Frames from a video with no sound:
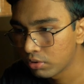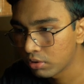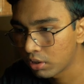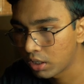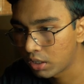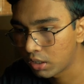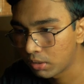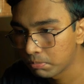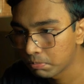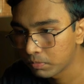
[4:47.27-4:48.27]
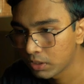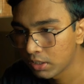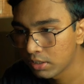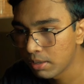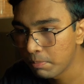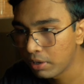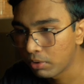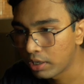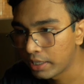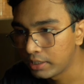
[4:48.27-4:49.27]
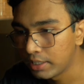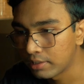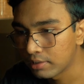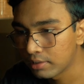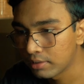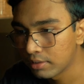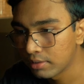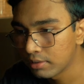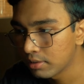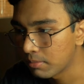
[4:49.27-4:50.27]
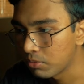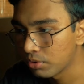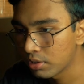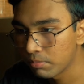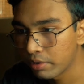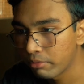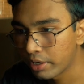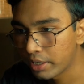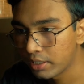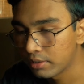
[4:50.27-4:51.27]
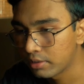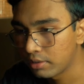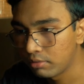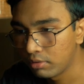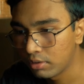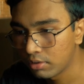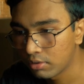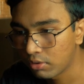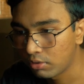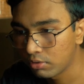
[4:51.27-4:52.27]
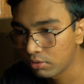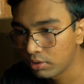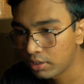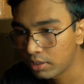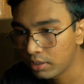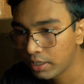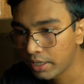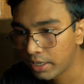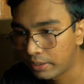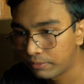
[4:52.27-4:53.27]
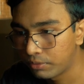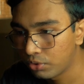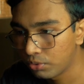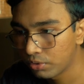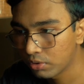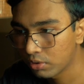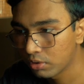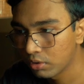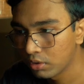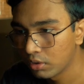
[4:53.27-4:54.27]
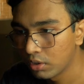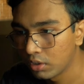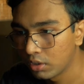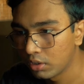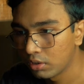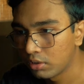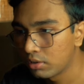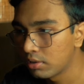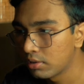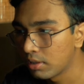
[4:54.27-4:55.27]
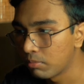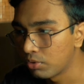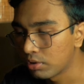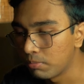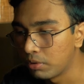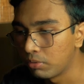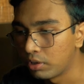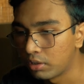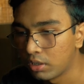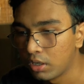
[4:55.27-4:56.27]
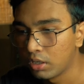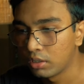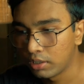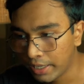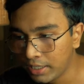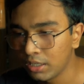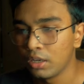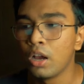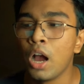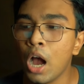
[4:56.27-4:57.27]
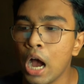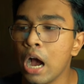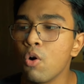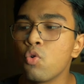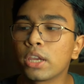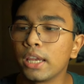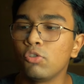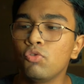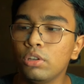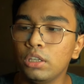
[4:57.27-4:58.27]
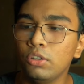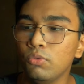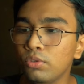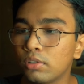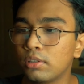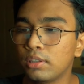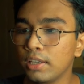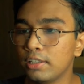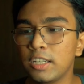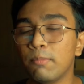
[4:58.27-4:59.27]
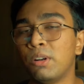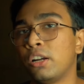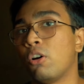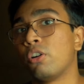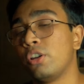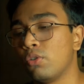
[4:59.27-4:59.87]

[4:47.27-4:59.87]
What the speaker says: a simple one like this. This is the most simple one I can see. This is also the thing that I have choose. This is the most simple one. Like, how can you use this template on your